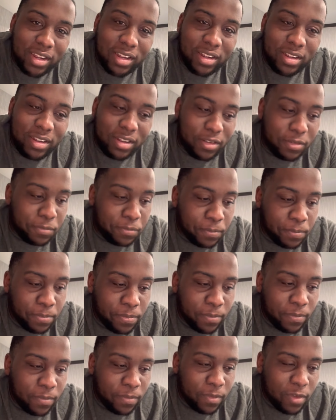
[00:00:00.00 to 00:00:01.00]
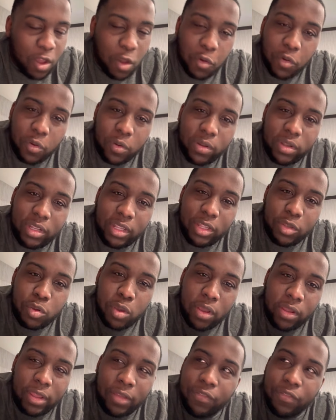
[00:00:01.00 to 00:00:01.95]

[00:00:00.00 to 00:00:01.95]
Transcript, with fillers: Um, you,